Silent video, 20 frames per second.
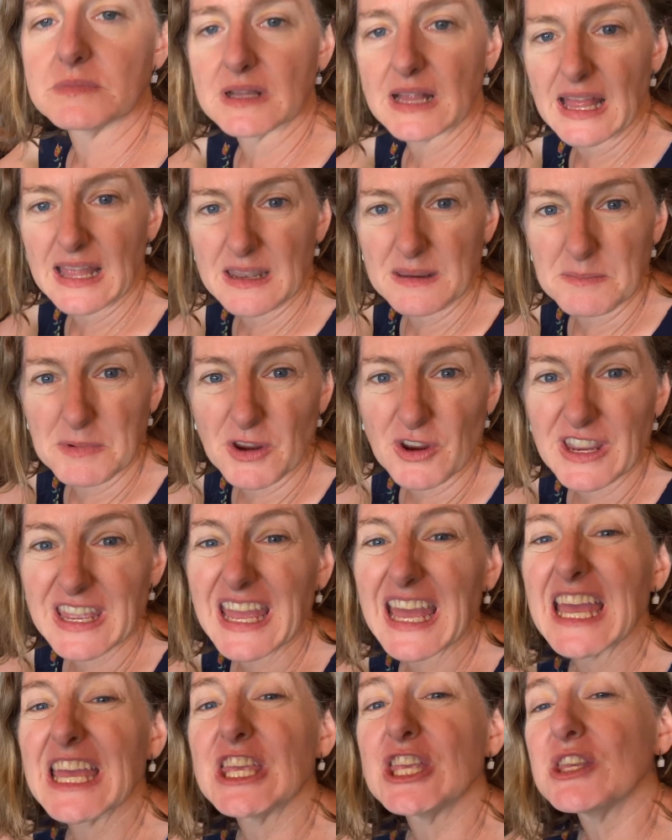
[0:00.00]
to
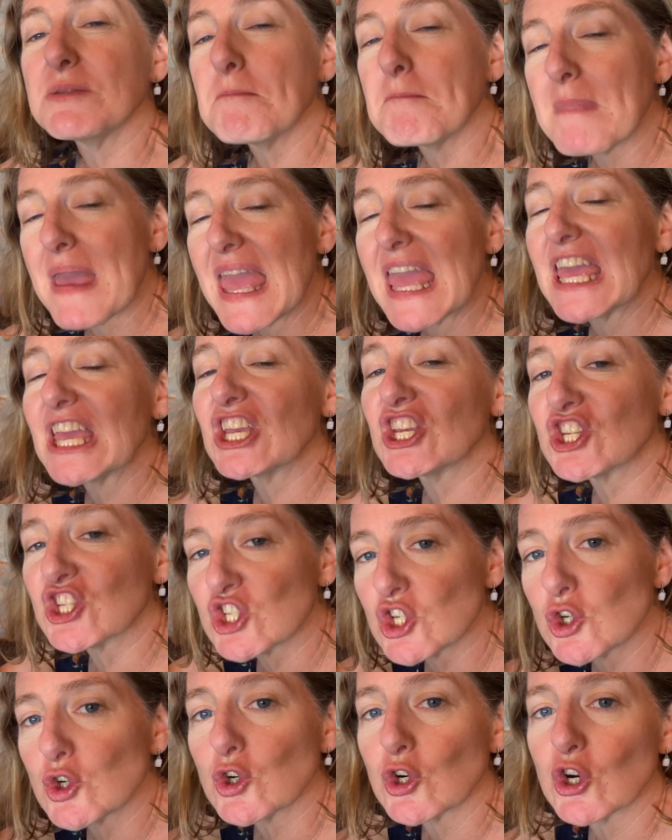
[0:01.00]
America, make
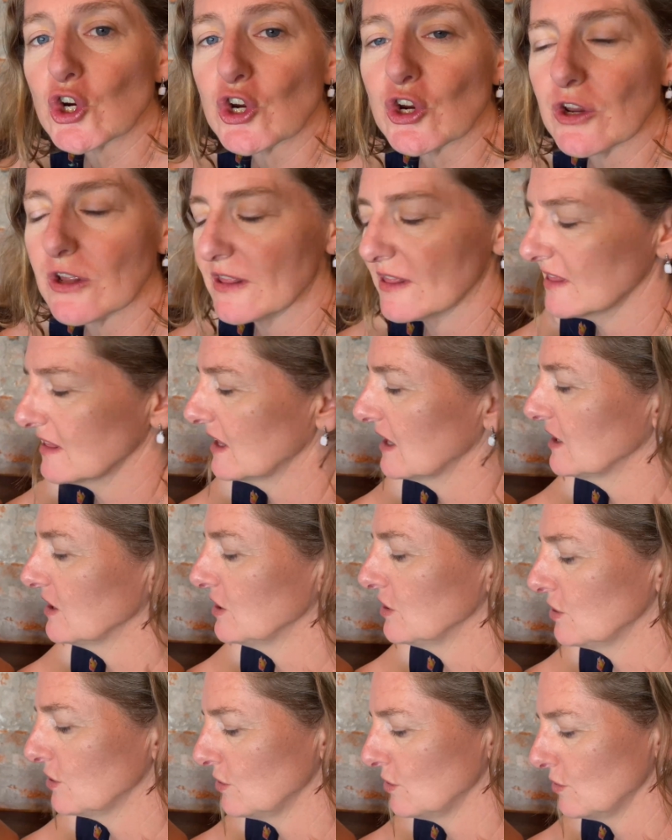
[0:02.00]
sure that
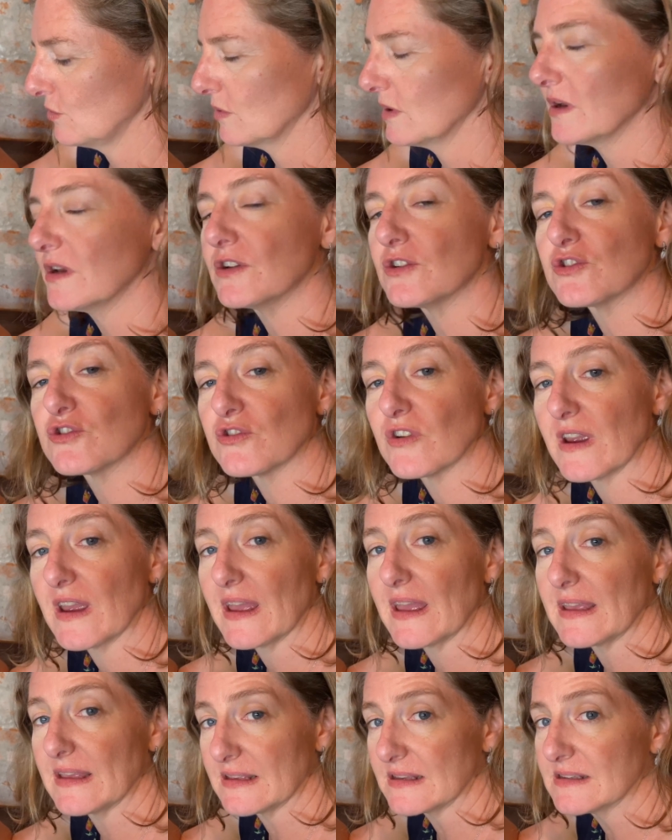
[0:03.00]
you
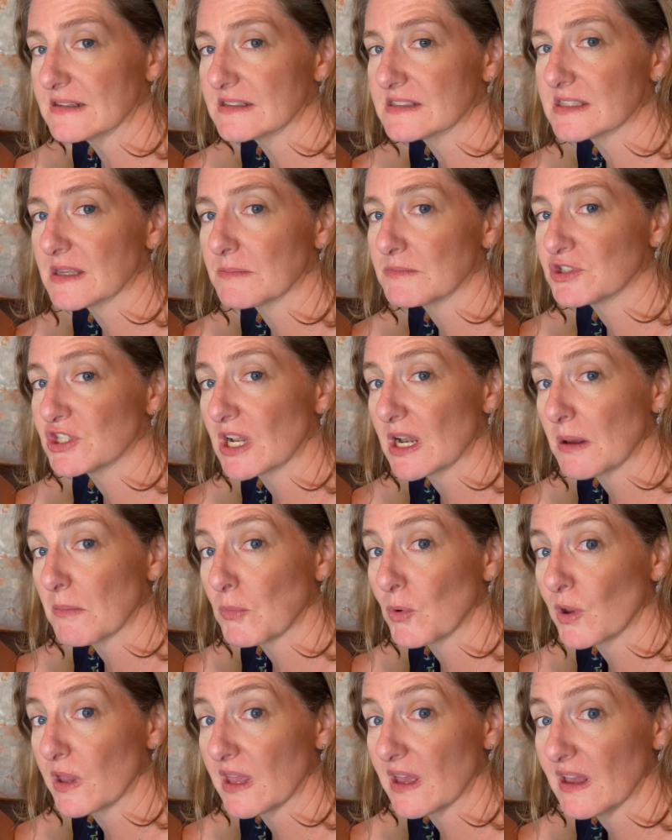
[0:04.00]
try some
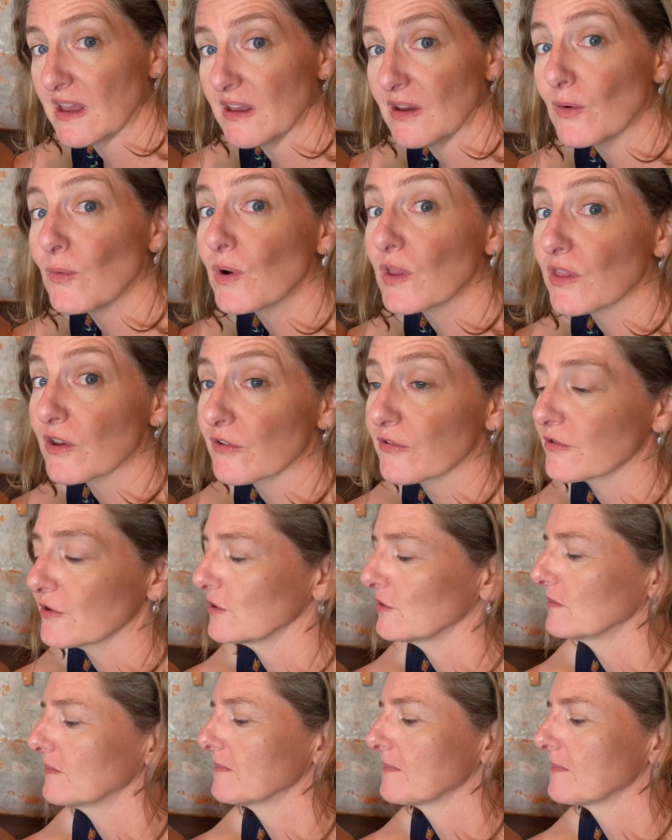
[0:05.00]
chalamoya with your fruit.